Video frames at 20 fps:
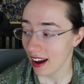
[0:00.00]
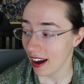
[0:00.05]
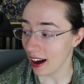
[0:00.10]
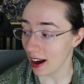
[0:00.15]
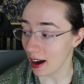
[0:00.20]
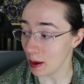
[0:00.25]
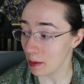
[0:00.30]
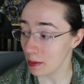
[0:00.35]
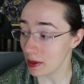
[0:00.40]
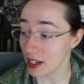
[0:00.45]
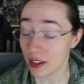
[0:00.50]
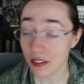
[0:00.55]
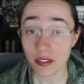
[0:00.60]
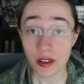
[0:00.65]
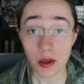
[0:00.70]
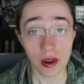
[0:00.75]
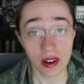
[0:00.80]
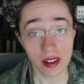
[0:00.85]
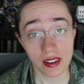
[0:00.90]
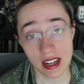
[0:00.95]
Um, and if
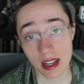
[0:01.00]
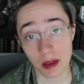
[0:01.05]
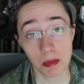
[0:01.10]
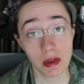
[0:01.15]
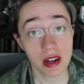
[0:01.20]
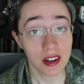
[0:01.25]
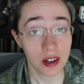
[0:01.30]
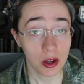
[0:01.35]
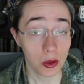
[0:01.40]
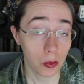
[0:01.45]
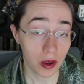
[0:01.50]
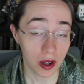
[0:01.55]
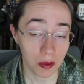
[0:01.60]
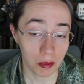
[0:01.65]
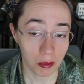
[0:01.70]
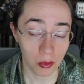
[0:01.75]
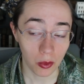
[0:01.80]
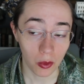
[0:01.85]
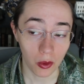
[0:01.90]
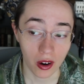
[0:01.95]
you are like me and you want
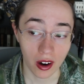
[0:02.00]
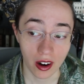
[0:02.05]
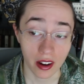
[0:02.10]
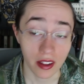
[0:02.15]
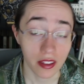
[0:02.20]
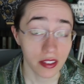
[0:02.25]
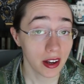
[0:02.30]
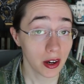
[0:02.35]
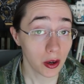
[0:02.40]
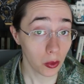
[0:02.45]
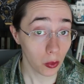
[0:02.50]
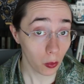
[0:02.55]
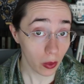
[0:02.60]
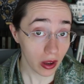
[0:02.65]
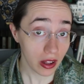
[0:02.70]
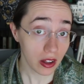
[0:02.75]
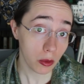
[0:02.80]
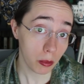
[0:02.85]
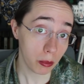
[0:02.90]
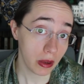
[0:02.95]
more, there
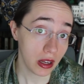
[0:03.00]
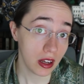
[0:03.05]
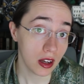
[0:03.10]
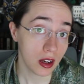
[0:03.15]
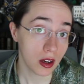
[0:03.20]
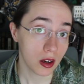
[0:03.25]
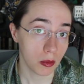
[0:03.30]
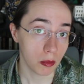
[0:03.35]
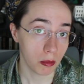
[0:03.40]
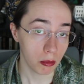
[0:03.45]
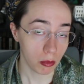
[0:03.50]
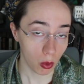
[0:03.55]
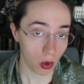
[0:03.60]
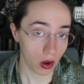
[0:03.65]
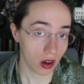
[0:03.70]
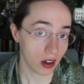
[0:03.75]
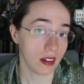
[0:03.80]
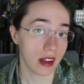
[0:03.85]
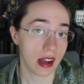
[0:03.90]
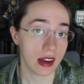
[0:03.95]
will be
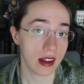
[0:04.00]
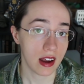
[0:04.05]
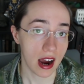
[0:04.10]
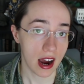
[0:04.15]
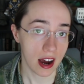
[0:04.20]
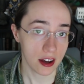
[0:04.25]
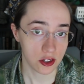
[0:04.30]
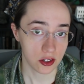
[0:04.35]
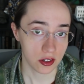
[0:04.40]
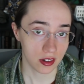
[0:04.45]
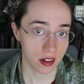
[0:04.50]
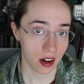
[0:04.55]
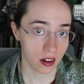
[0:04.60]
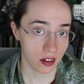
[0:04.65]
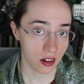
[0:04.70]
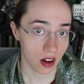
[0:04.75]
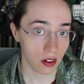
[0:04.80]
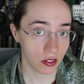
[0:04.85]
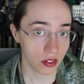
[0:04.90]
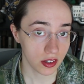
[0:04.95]
more Lady Astronaut
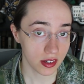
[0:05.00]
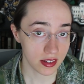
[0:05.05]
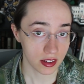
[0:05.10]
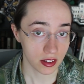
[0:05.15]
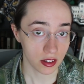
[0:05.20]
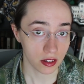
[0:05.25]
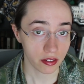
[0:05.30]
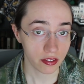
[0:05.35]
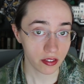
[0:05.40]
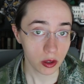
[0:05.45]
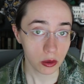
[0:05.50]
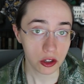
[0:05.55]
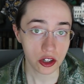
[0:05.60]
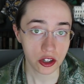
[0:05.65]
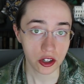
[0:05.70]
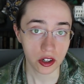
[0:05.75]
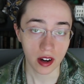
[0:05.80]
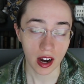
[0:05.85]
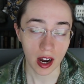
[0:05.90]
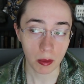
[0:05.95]
novels in the
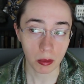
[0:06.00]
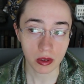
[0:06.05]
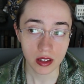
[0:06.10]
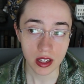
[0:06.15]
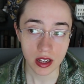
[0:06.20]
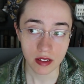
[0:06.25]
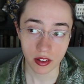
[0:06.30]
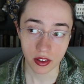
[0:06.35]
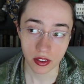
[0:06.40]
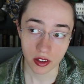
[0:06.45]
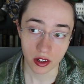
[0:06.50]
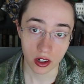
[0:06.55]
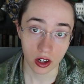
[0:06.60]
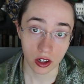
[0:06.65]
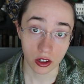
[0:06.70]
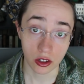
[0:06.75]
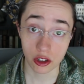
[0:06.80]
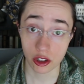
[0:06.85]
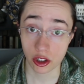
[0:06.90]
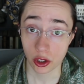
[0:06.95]
future. I believe that there
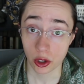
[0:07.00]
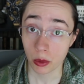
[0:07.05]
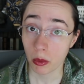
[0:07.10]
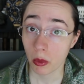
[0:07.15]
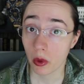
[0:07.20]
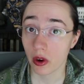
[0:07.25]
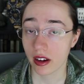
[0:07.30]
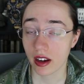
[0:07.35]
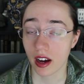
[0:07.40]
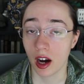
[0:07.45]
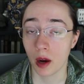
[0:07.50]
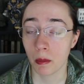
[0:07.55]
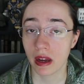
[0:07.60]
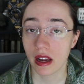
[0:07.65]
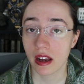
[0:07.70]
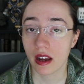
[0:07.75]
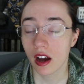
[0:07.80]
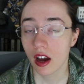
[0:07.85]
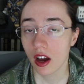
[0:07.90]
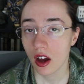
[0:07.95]
are two more
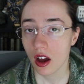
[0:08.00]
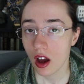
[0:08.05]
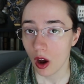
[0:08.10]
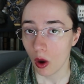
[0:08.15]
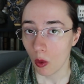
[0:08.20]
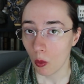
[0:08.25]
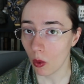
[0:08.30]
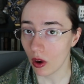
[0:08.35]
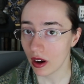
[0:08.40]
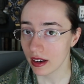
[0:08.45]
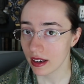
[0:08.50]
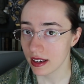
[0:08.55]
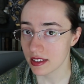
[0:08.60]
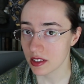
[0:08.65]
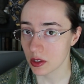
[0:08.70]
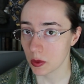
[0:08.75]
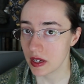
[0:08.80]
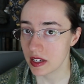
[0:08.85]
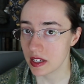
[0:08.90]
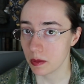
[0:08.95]
coming. One
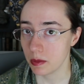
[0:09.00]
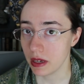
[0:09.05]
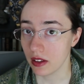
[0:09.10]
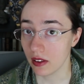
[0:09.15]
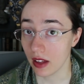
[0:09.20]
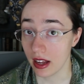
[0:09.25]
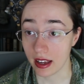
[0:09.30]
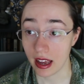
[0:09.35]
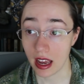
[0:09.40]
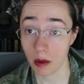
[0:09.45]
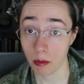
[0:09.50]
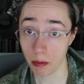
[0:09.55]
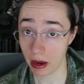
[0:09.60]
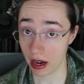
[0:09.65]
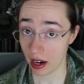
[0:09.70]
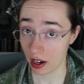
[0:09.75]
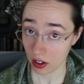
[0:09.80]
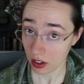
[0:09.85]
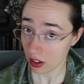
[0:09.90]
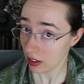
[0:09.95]
is going to be like a
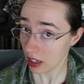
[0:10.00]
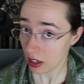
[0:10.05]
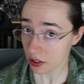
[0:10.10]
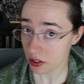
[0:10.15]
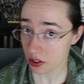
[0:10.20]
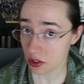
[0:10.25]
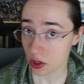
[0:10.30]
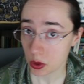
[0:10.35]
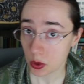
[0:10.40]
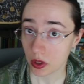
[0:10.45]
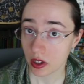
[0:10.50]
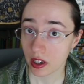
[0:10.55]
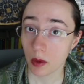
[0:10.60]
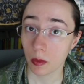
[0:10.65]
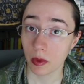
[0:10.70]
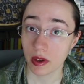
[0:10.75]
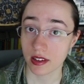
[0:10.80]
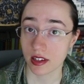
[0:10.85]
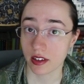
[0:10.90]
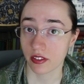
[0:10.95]
parallel story
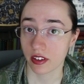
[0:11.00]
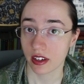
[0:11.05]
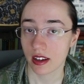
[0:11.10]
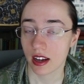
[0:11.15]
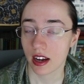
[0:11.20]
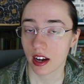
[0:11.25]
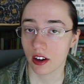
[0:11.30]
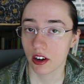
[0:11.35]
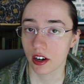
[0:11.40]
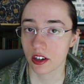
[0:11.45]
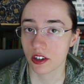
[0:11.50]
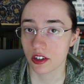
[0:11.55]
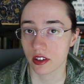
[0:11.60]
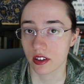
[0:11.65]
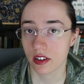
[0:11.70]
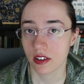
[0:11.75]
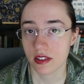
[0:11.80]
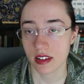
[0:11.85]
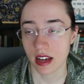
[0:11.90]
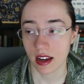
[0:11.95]
with different
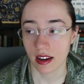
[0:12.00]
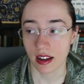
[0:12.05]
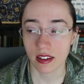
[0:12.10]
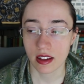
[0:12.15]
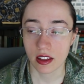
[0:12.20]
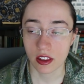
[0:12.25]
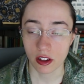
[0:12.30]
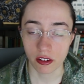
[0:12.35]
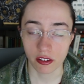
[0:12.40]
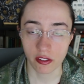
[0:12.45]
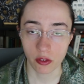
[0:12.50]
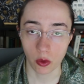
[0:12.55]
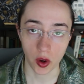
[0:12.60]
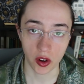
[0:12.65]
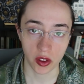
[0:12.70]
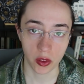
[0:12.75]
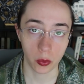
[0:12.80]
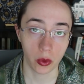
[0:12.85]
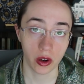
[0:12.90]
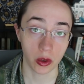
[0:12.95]
characters, and I think the
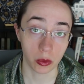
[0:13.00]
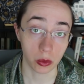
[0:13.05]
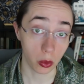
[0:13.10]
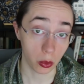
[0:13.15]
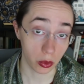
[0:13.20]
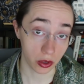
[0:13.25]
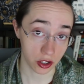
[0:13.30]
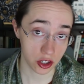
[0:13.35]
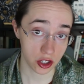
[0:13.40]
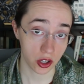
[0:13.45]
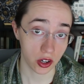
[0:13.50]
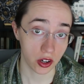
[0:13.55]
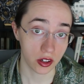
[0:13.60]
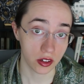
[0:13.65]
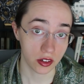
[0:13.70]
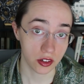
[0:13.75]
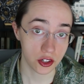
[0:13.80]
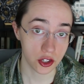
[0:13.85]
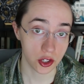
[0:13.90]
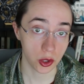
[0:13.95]
fourth one will
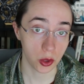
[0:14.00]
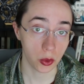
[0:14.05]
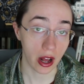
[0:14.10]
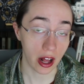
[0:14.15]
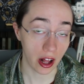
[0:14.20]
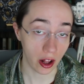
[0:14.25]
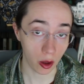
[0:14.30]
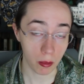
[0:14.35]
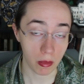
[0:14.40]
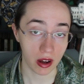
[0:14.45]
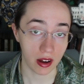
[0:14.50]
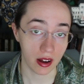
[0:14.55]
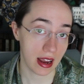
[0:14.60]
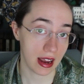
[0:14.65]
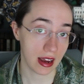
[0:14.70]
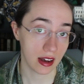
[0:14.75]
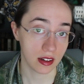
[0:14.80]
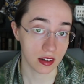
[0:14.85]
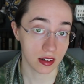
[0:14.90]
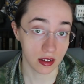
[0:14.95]
return to Elma
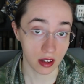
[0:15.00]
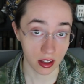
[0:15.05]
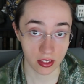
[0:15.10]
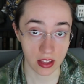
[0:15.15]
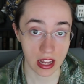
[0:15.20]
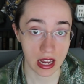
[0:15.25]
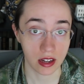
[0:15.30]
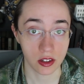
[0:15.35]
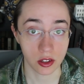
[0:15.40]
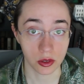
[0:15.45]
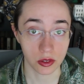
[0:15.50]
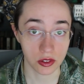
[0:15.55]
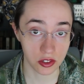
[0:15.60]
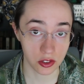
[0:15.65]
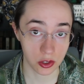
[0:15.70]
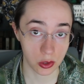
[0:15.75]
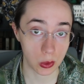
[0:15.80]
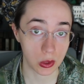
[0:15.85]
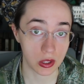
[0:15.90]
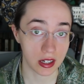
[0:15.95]
and Nathaniel's
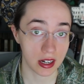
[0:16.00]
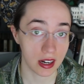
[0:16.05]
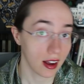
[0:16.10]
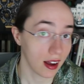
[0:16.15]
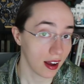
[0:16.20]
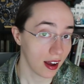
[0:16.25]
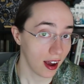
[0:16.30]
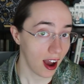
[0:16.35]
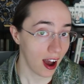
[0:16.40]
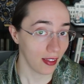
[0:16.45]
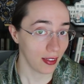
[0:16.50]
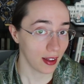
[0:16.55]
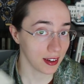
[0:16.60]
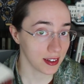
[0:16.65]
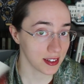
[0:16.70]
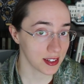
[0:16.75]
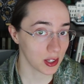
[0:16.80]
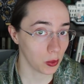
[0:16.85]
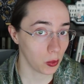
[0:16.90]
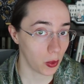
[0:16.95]
story that
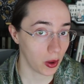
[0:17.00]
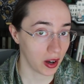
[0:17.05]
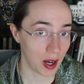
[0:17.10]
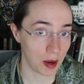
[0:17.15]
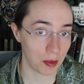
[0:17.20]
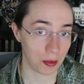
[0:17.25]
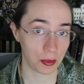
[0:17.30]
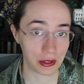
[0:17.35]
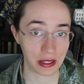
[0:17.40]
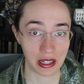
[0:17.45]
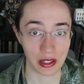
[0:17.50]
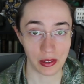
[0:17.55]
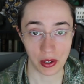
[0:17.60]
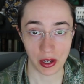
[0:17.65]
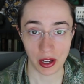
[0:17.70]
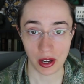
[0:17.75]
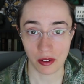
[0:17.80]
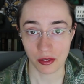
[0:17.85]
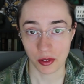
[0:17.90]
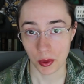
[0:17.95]
is the one I'm really
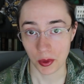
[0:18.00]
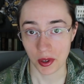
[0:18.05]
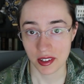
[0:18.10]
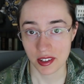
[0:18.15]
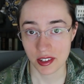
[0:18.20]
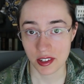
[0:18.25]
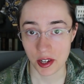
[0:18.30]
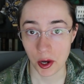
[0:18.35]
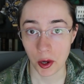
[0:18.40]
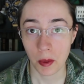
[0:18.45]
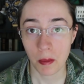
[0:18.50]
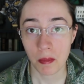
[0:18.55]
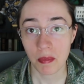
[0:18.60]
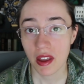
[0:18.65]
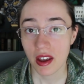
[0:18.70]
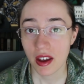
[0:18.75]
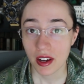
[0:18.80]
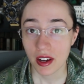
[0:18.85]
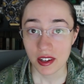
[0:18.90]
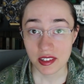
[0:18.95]
looking forward to.
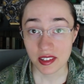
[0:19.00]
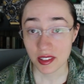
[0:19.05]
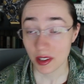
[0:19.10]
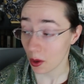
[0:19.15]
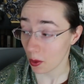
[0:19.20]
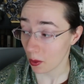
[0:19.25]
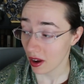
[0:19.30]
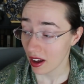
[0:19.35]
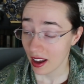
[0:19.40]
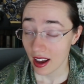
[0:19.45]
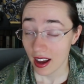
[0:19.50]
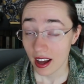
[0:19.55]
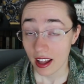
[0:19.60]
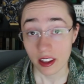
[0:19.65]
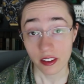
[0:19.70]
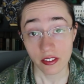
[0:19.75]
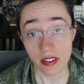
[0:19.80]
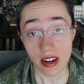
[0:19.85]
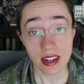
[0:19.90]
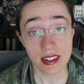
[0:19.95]
So
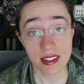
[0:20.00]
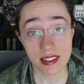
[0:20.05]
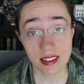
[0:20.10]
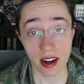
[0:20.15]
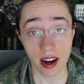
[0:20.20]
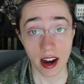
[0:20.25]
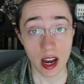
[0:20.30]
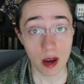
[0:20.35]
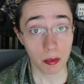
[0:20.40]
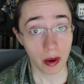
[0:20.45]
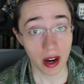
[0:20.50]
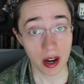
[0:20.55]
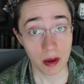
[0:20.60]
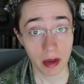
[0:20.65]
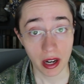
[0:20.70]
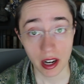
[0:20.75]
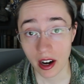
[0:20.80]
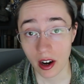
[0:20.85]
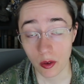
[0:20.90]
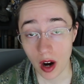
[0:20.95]
The Fated Sky by
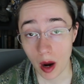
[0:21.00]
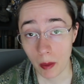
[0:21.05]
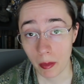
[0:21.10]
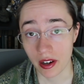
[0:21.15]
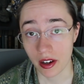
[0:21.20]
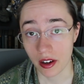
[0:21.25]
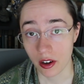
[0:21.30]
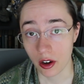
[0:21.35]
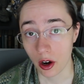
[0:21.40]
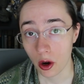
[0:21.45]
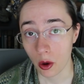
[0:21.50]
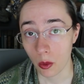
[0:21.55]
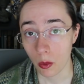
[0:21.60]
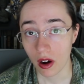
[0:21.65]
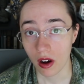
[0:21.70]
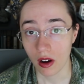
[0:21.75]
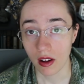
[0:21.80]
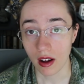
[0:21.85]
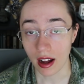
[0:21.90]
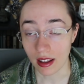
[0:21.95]
Mary Robinette
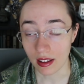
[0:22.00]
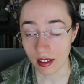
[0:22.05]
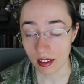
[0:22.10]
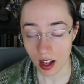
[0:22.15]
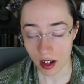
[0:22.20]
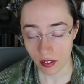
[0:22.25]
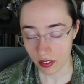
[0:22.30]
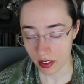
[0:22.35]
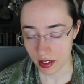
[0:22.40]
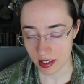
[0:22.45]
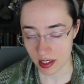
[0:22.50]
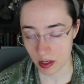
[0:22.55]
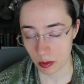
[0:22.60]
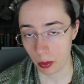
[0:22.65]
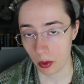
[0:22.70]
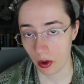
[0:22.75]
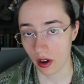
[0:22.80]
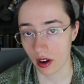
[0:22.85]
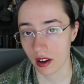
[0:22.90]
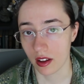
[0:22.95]
Kowal. I love this
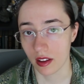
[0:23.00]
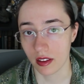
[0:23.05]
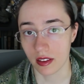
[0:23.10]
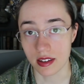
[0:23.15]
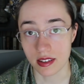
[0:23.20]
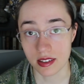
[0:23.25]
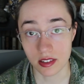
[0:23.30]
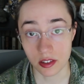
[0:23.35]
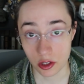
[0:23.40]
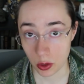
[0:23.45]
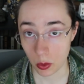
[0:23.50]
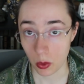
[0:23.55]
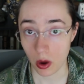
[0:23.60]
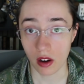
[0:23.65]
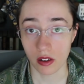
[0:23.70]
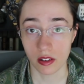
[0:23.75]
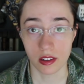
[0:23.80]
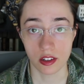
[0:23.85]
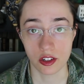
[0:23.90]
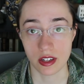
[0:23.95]
book. This
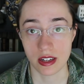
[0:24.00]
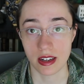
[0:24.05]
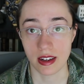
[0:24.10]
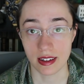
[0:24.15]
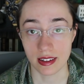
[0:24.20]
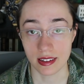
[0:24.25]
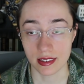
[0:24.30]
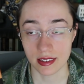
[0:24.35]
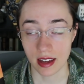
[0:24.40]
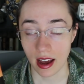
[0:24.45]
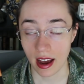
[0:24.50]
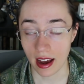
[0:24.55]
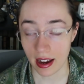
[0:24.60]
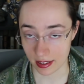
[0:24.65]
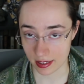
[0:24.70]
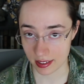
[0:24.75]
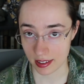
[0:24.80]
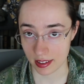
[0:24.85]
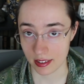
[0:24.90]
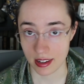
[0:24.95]
duology is
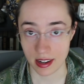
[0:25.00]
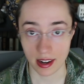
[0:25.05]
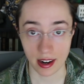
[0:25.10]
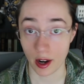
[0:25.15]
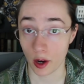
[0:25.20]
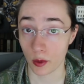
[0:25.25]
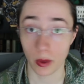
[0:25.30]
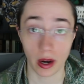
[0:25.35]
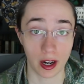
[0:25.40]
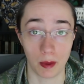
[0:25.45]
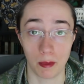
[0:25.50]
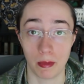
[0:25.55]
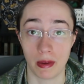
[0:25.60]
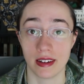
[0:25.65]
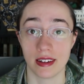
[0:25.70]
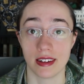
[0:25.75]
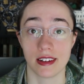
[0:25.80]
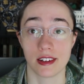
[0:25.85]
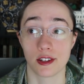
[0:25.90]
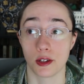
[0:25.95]
excellent and I
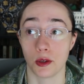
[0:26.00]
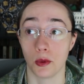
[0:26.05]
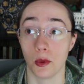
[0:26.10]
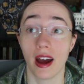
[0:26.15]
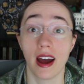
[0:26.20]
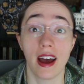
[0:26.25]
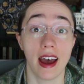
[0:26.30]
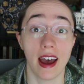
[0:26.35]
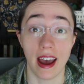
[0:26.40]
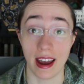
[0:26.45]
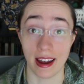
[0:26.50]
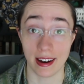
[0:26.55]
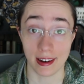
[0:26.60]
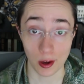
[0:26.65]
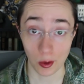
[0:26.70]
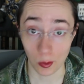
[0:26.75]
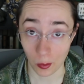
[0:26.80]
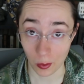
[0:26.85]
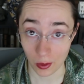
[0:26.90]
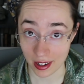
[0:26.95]
recommend it to
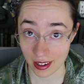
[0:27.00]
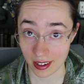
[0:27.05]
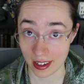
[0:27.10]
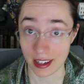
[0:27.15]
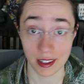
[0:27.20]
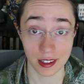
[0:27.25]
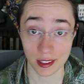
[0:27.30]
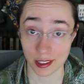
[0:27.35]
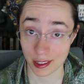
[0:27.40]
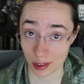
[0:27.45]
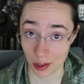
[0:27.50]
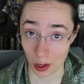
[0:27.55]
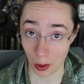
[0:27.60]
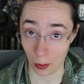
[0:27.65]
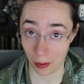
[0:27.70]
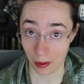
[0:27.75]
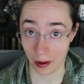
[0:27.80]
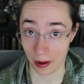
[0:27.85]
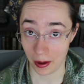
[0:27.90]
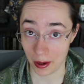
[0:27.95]
anyone. It is
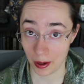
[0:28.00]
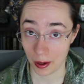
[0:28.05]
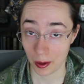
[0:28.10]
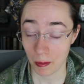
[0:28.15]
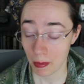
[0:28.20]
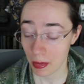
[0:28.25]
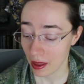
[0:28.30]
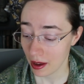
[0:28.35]
so good.